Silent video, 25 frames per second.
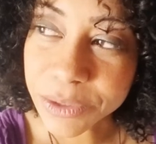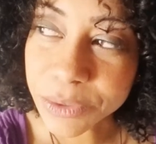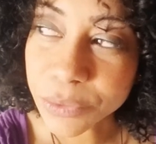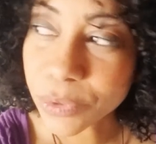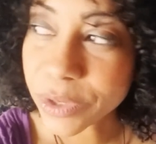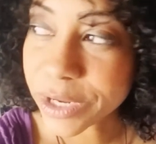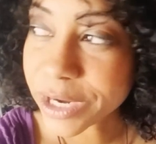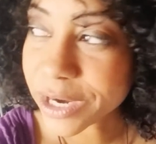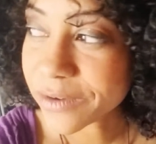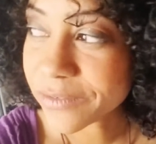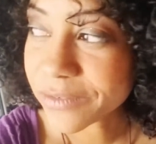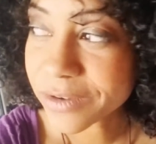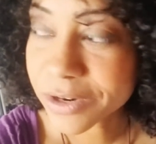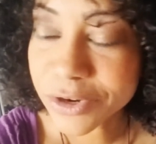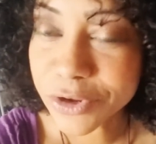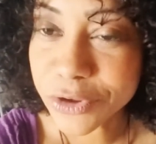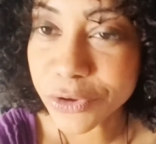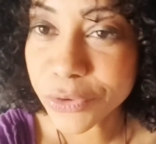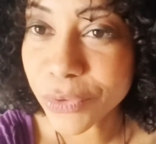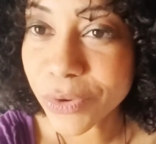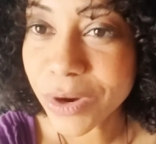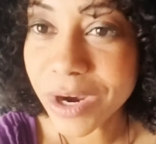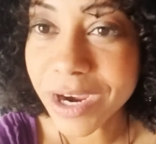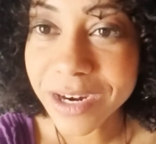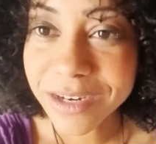wherever
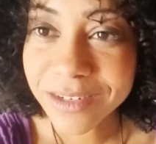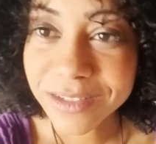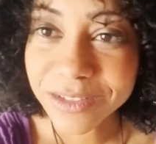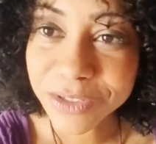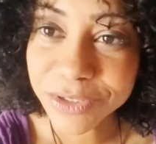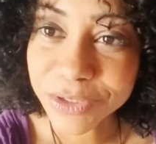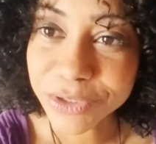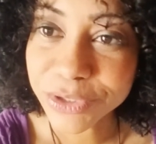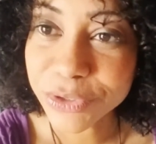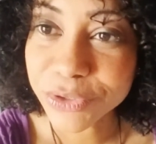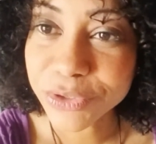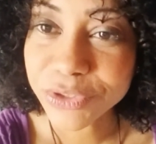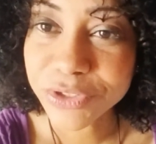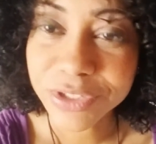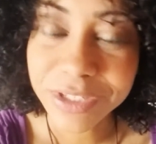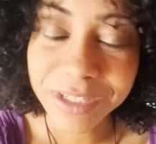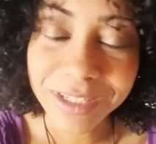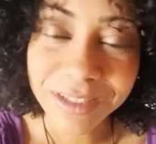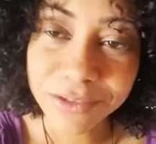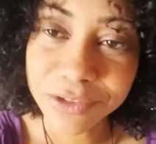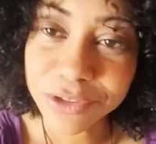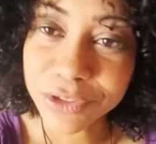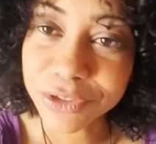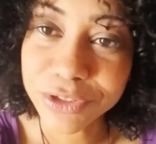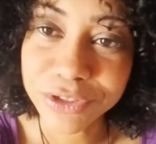you are, so you
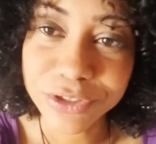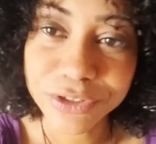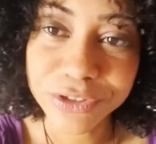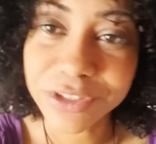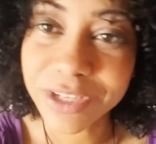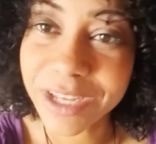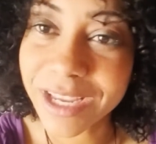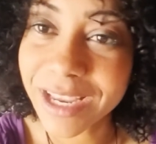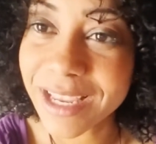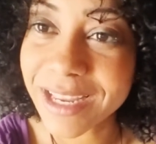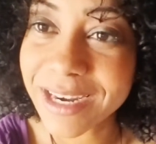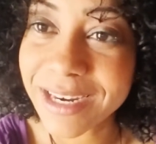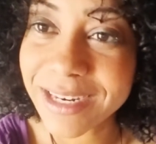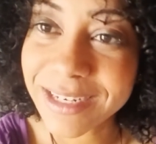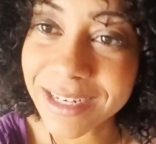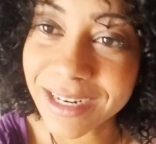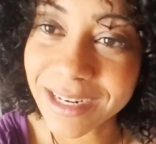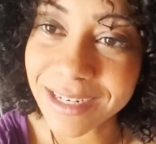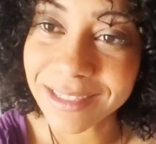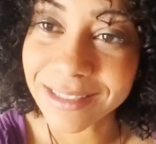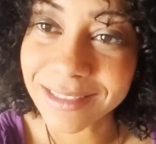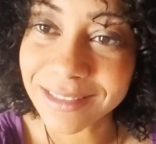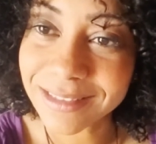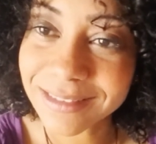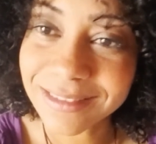just get it
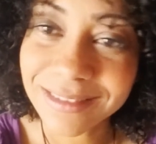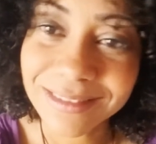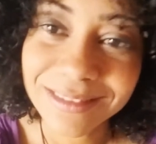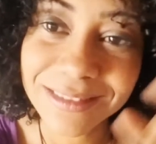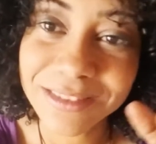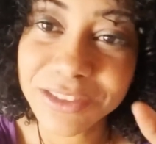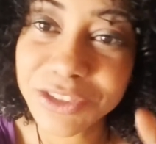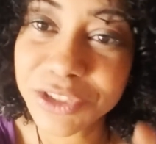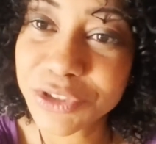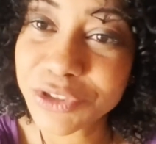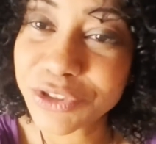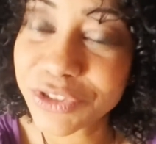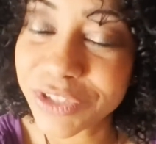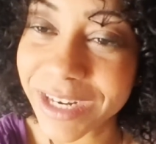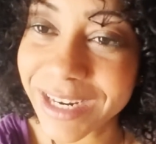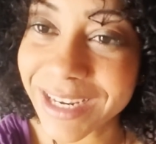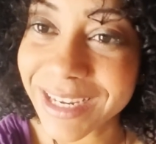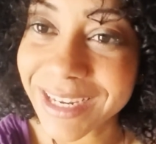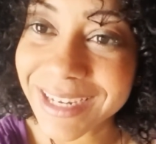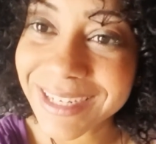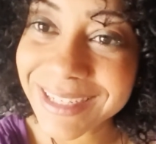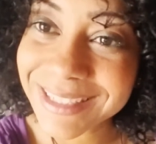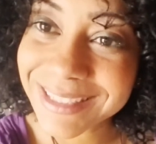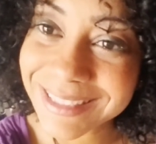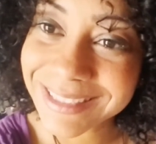and just
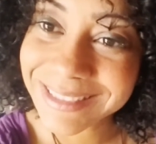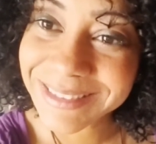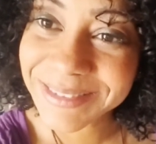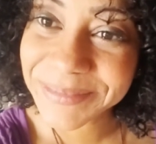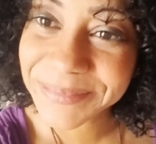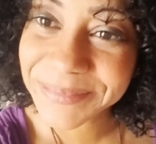drink it.